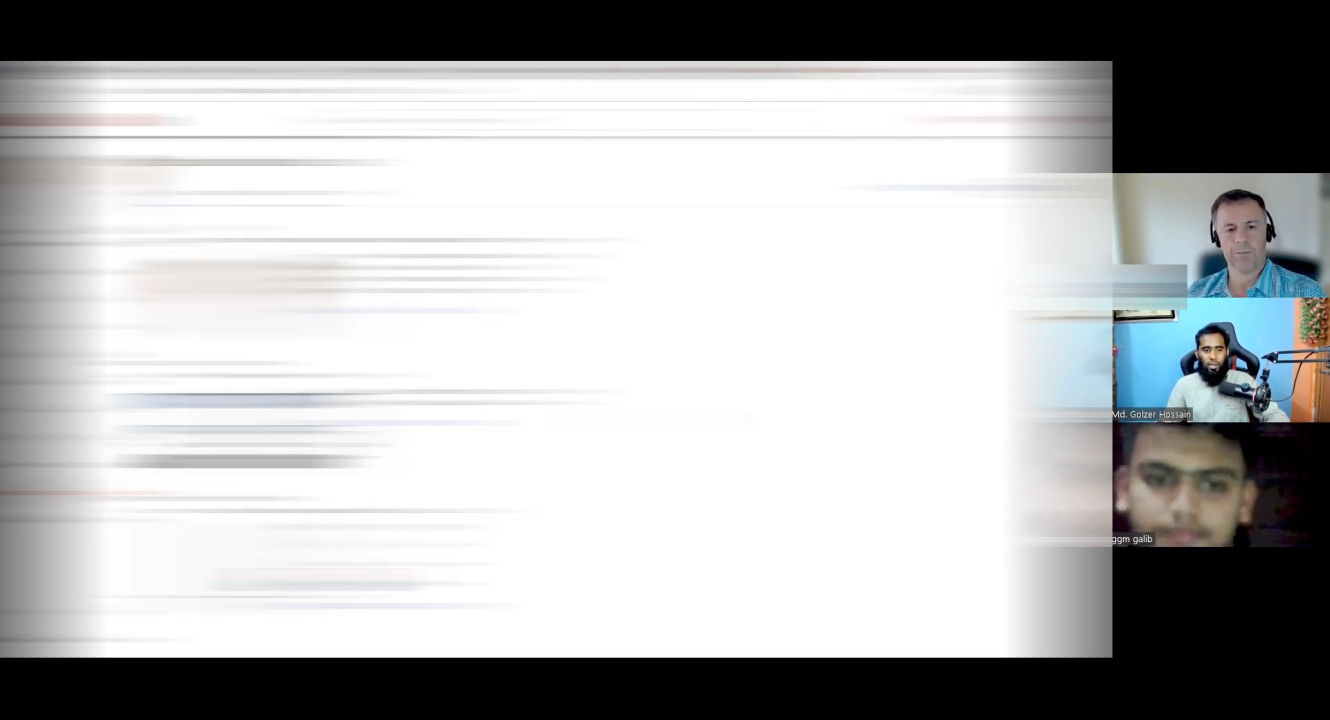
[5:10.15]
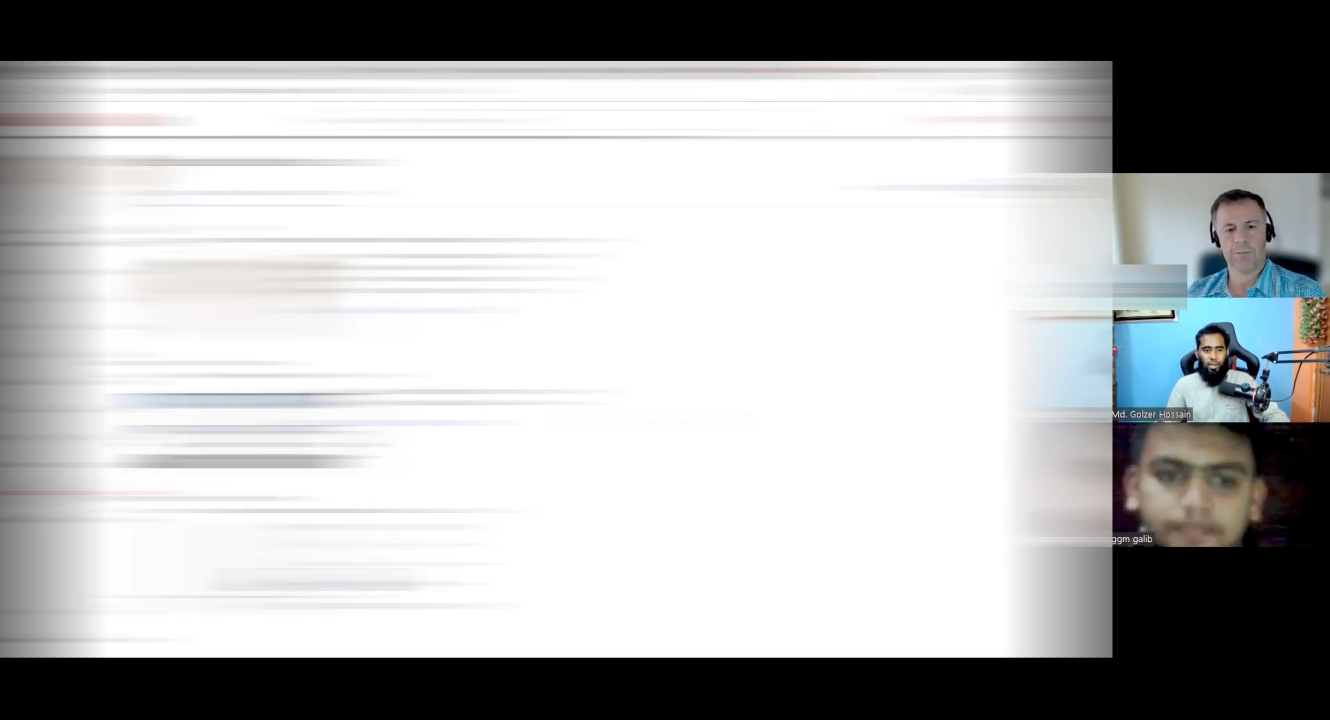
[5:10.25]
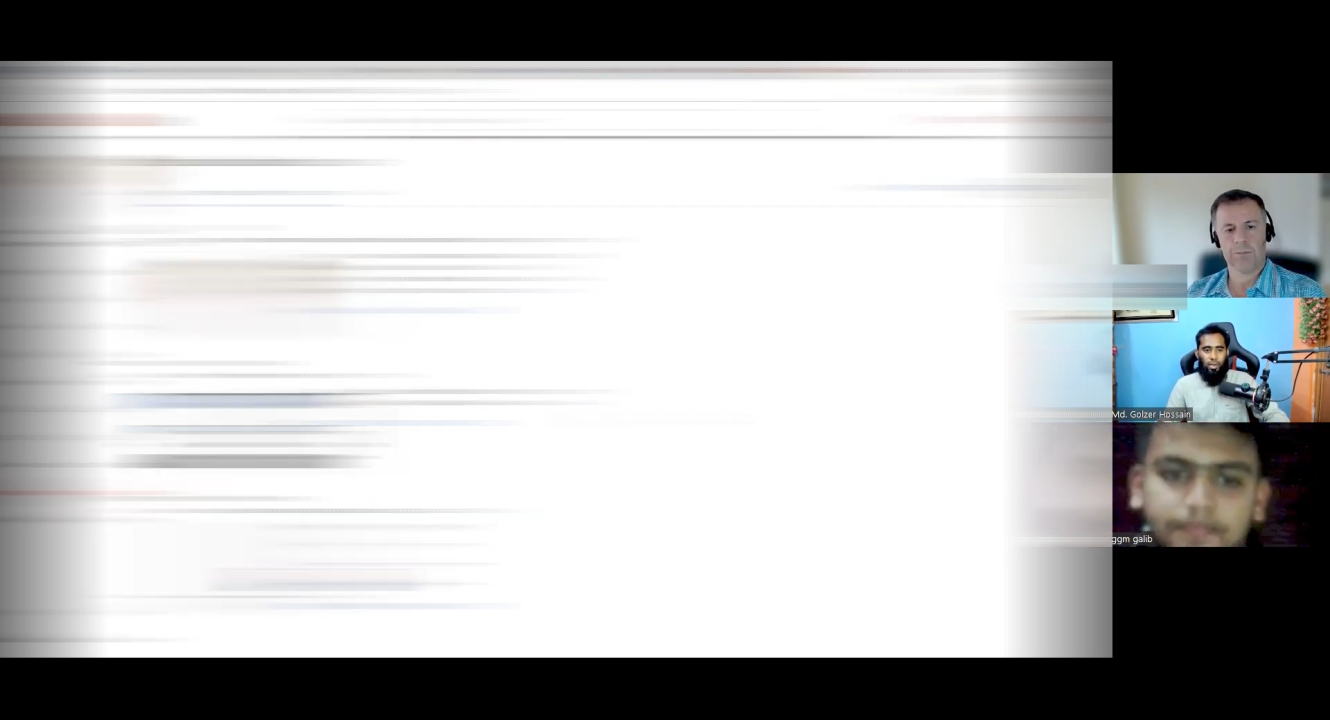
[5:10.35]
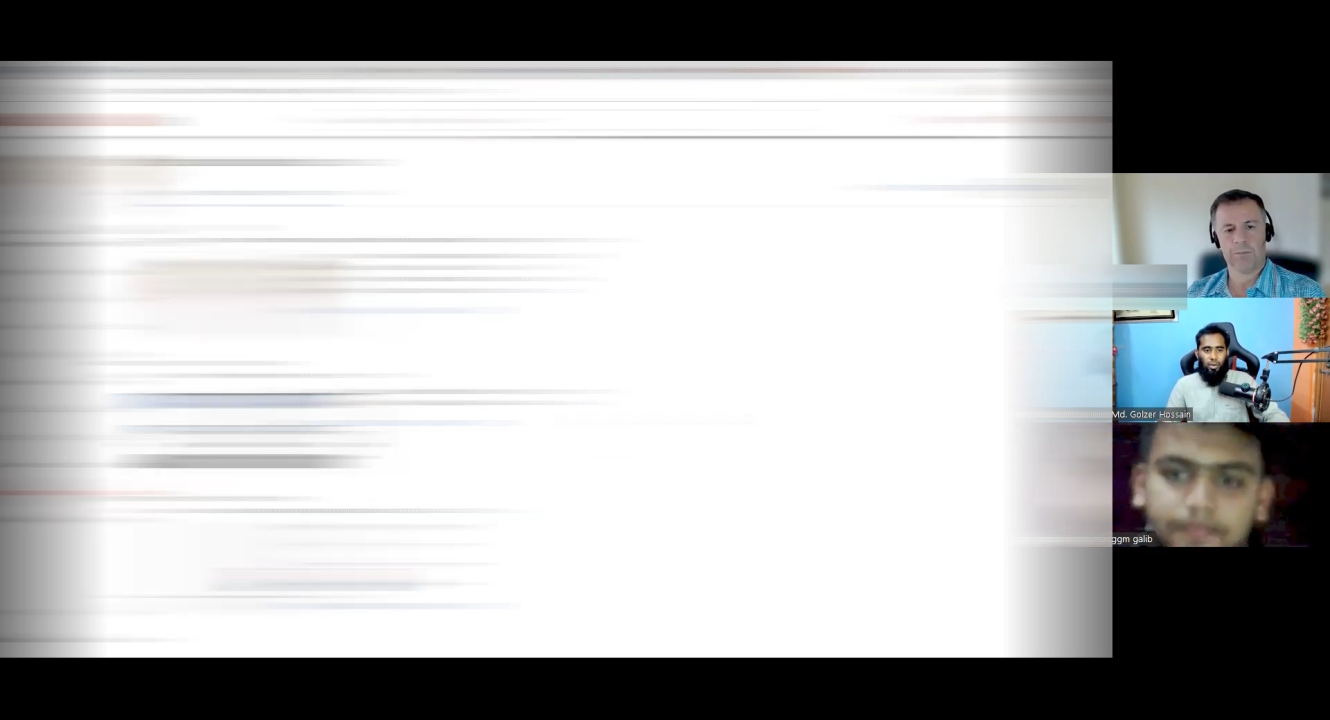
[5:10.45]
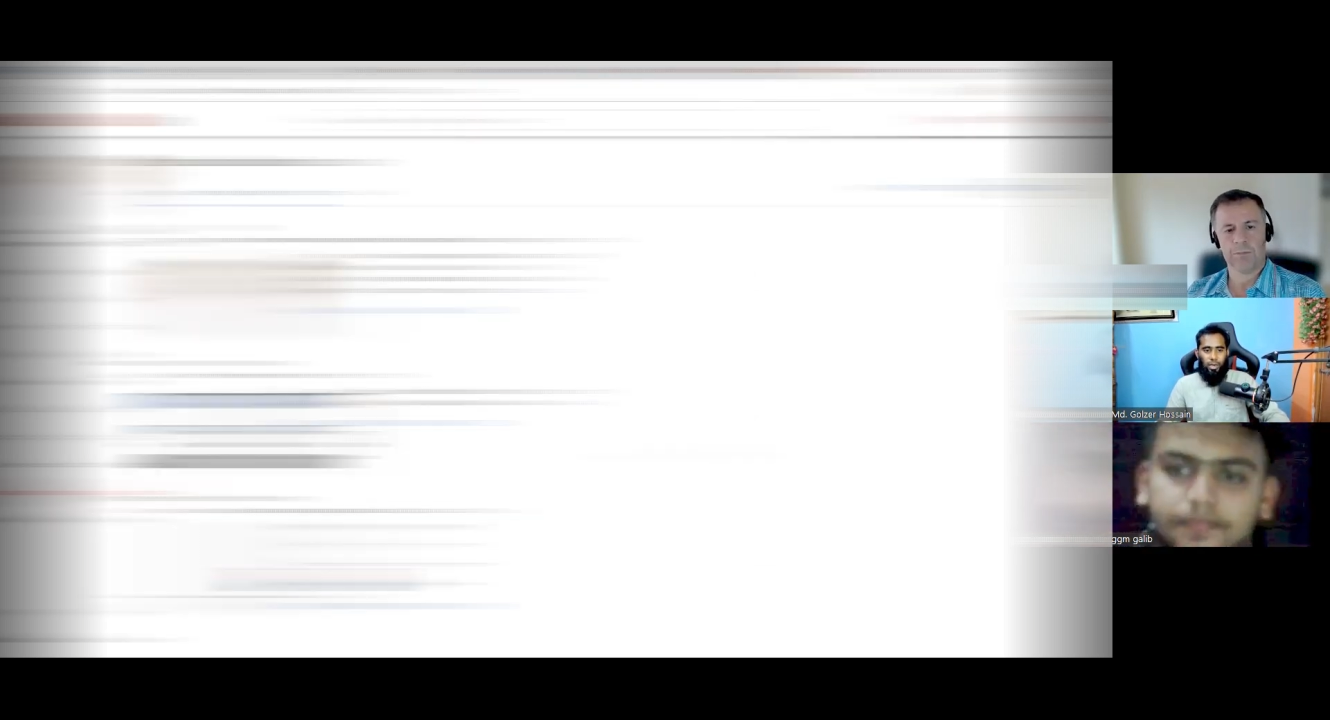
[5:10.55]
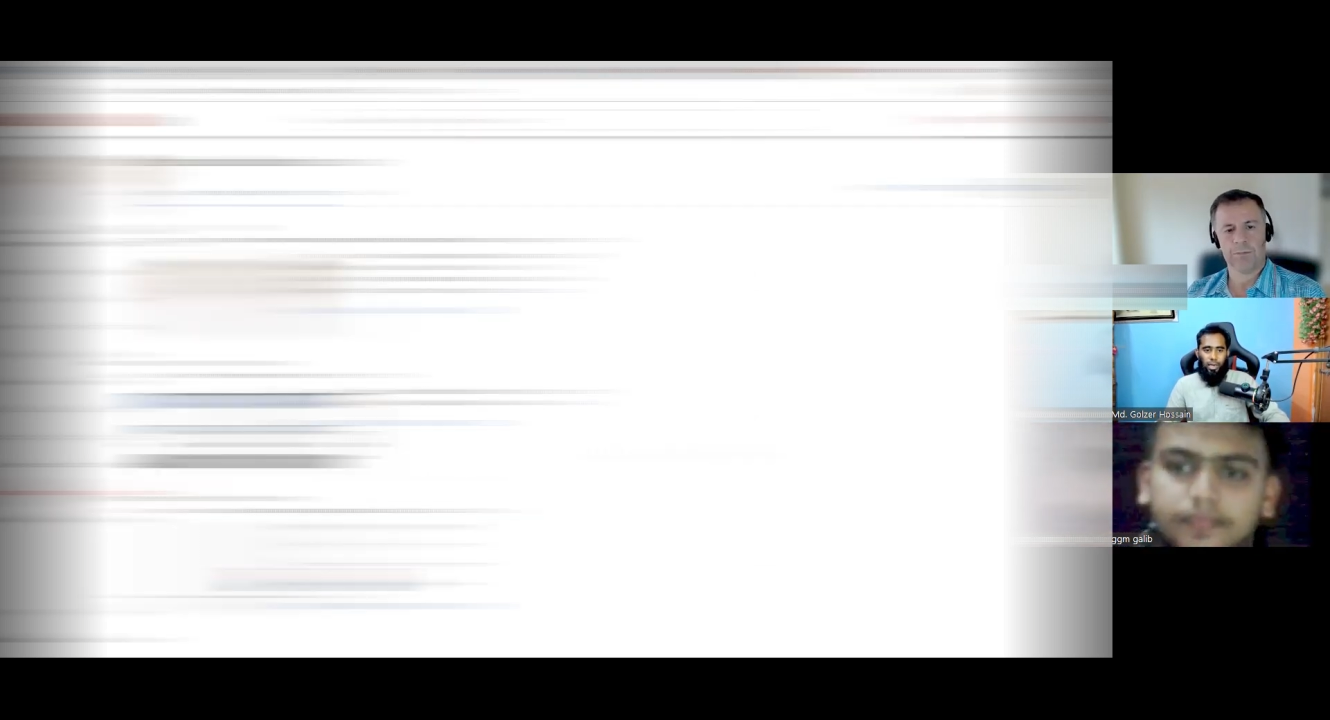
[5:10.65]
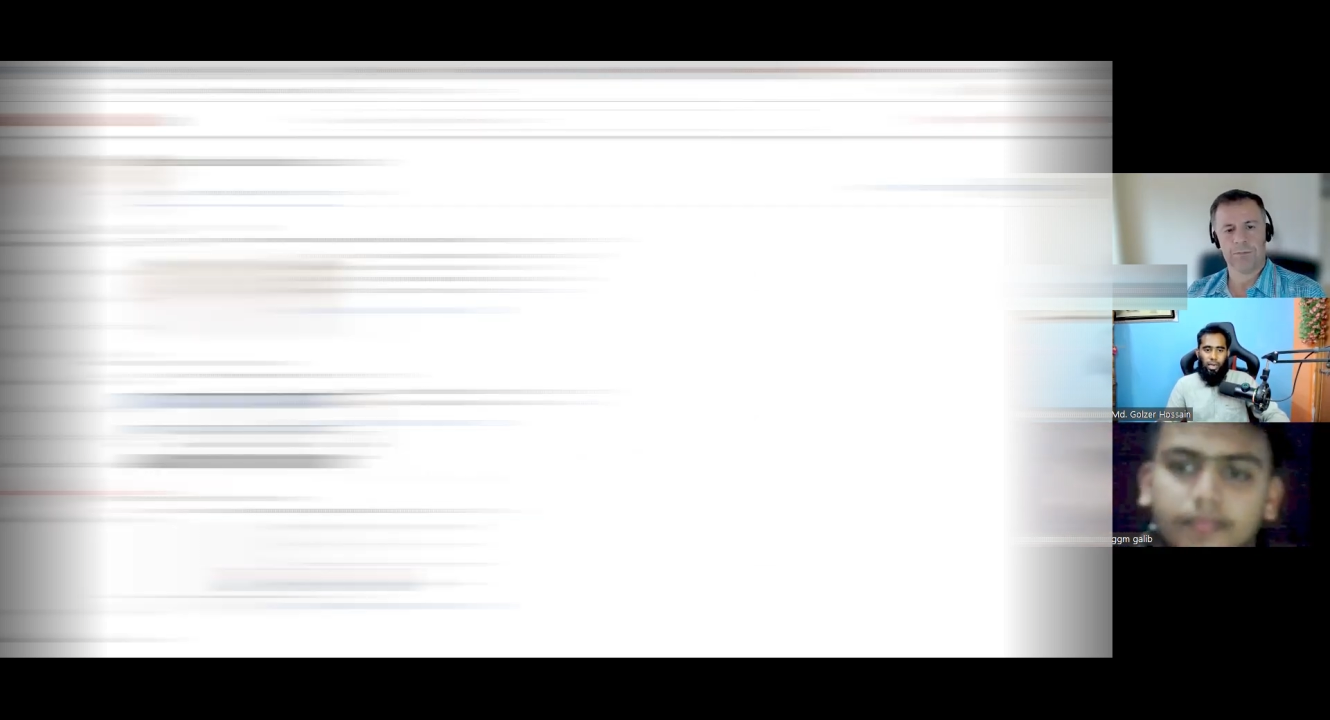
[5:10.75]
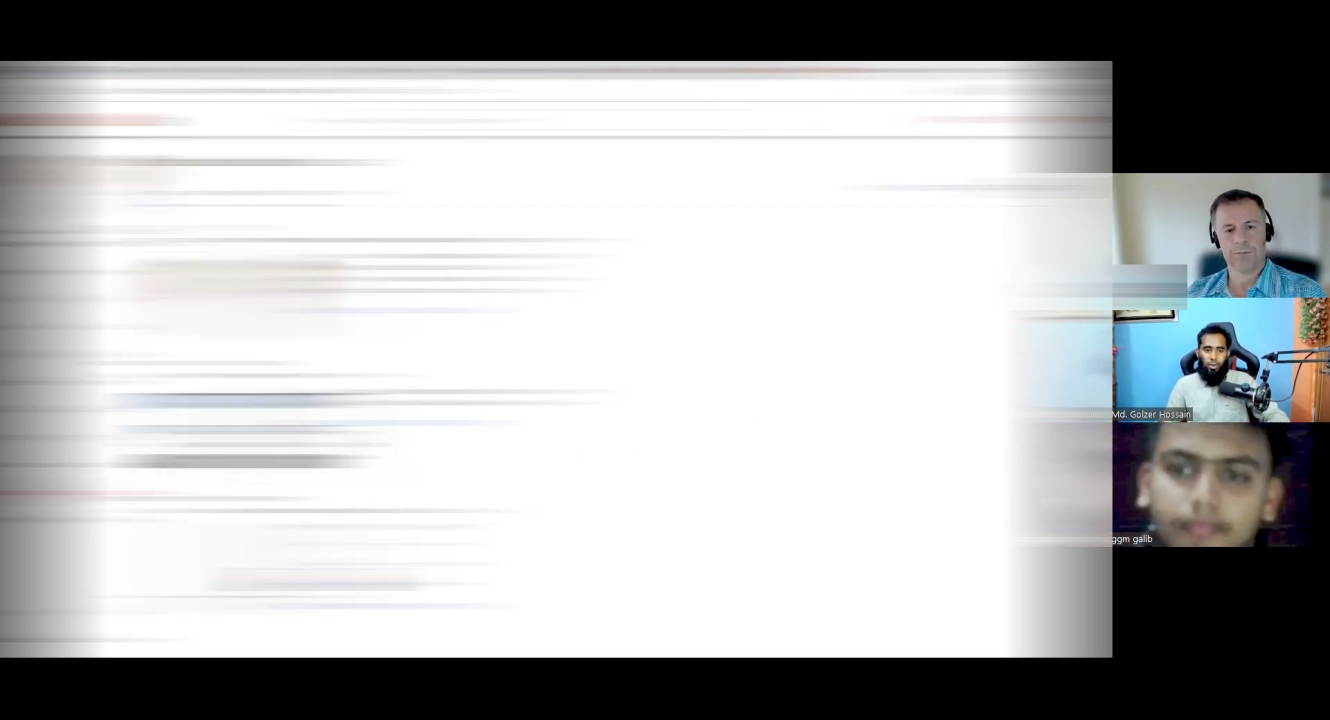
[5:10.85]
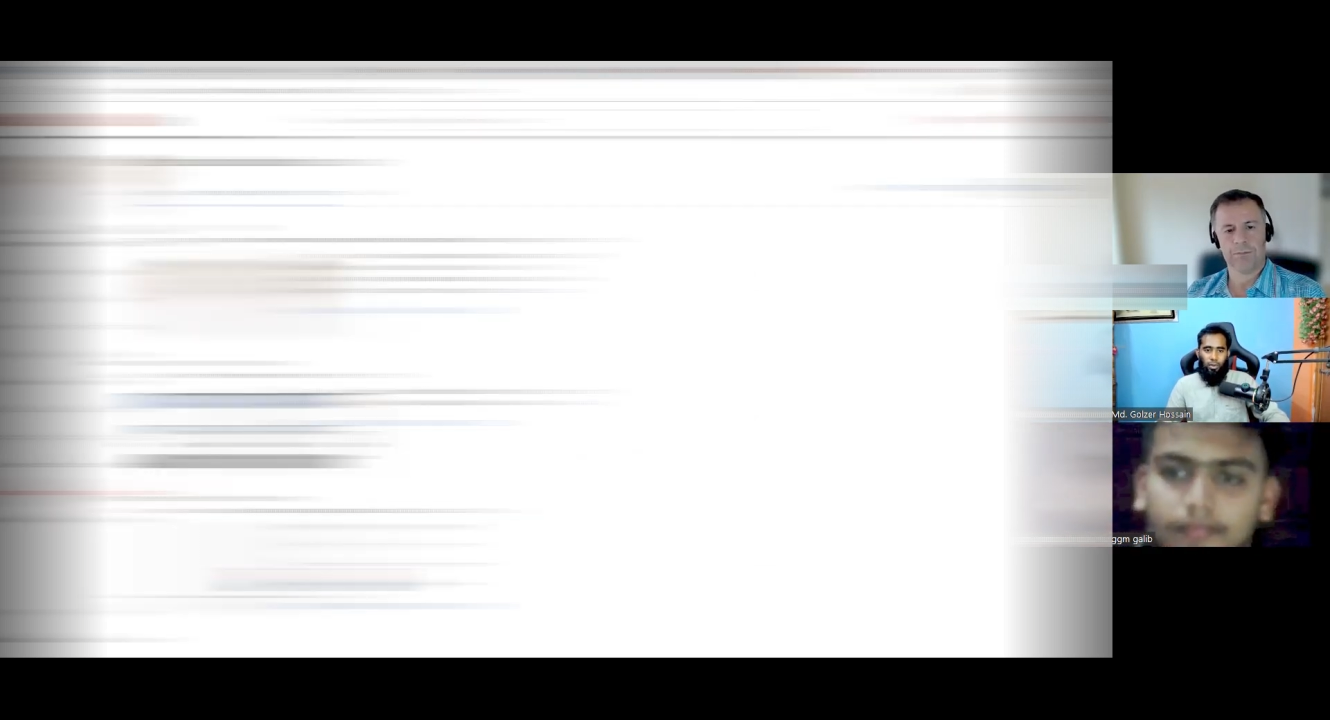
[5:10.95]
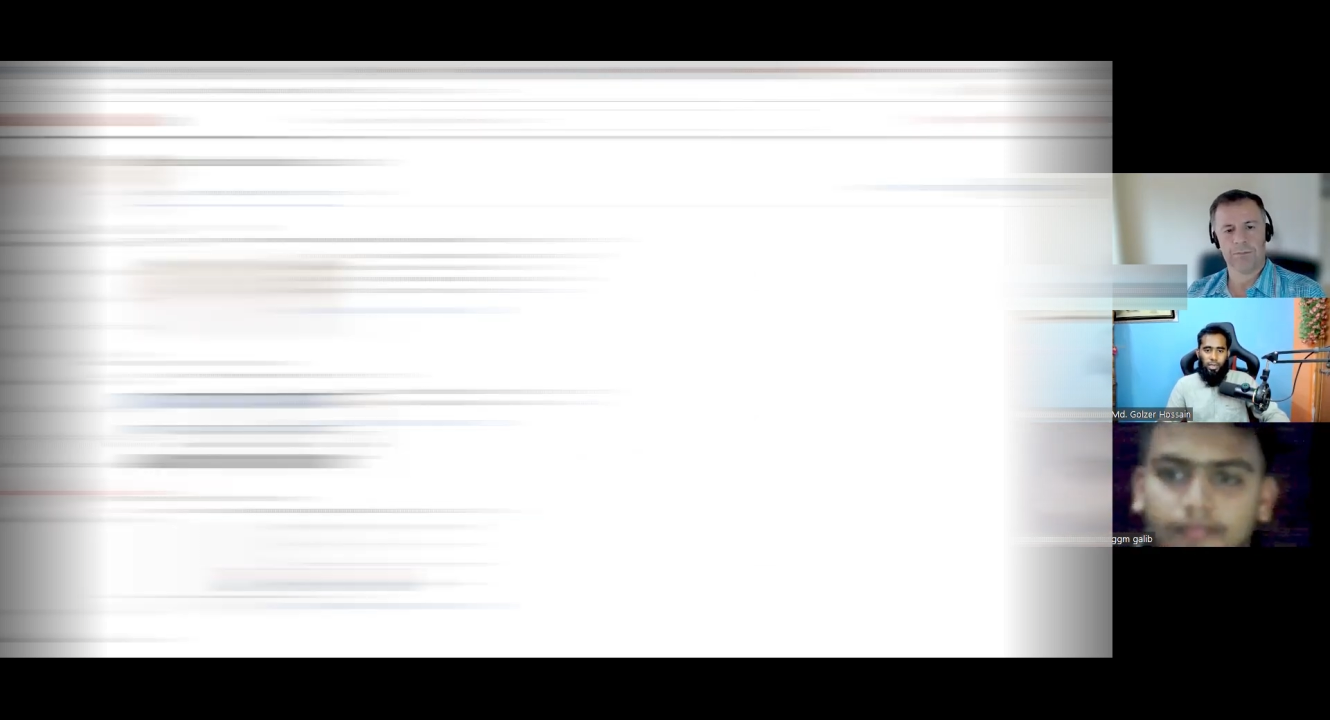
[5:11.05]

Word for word: Okay, now